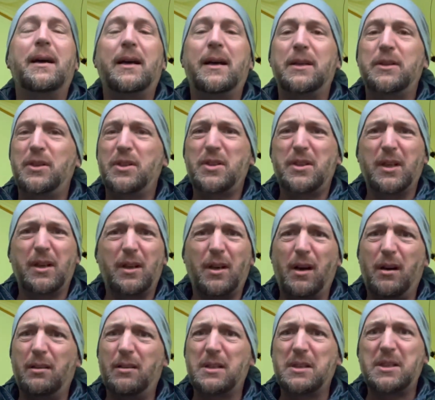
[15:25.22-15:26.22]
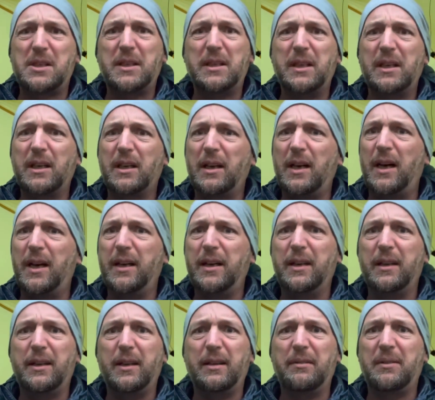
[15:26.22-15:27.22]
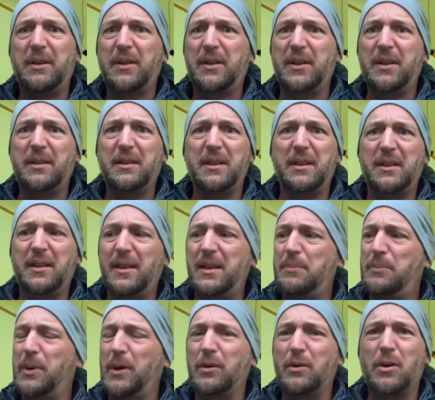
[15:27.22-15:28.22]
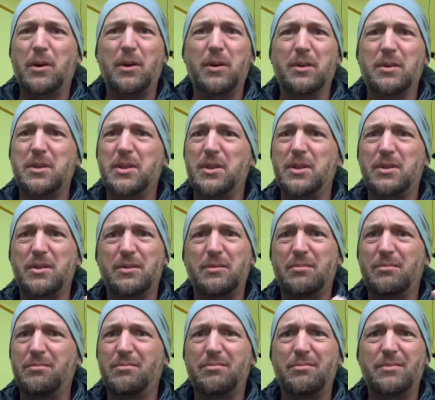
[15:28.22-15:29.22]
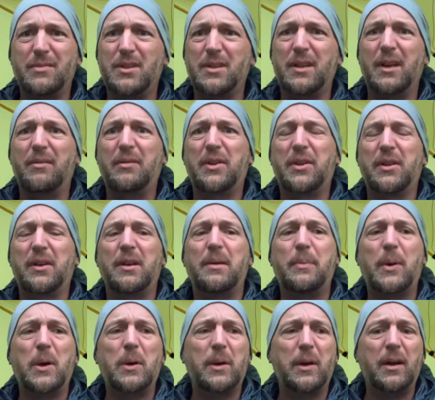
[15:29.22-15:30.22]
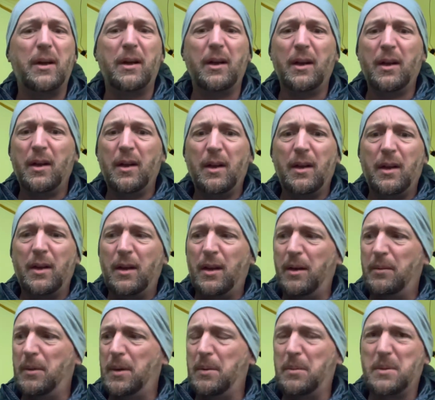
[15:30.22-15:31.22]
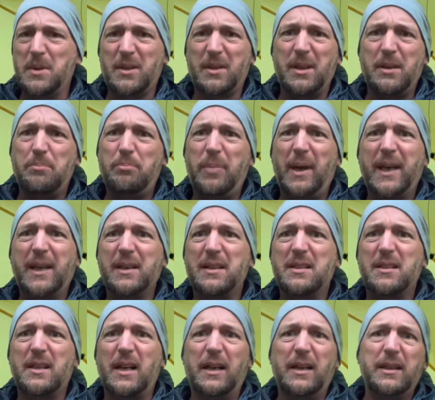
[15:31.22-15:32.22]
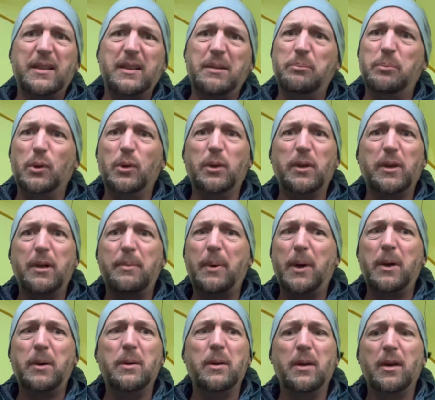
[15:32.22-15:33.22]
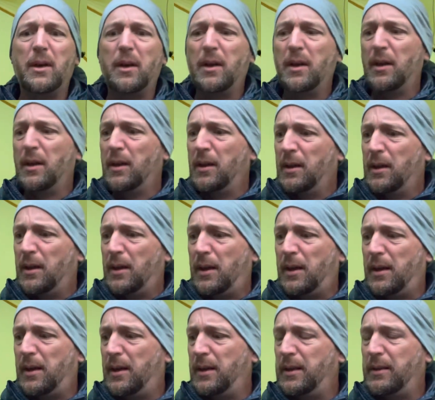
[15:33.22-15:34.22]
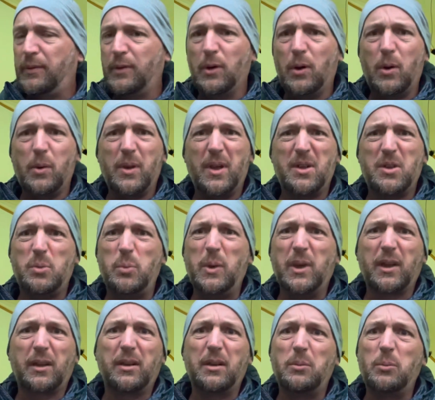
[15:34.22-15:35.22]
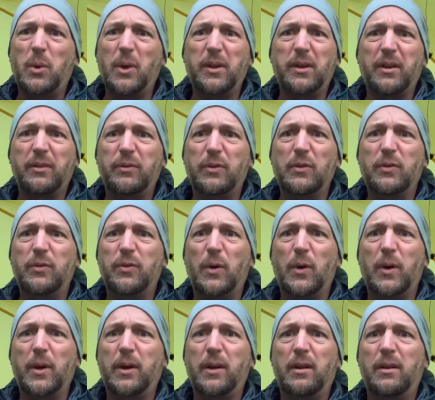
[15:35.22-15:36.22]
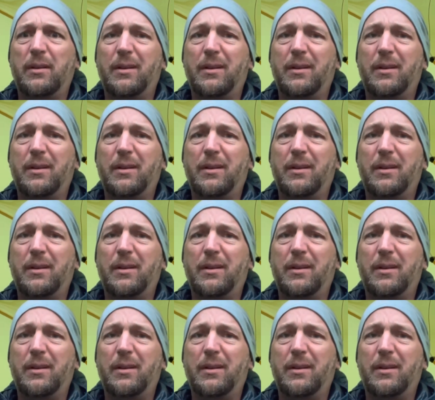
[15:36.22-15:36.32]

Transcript: Just the colours of the granite and everything, the type of rocks, just everything about it. It was like pink sand blowing about. You've got all this weird and wonderful fauna.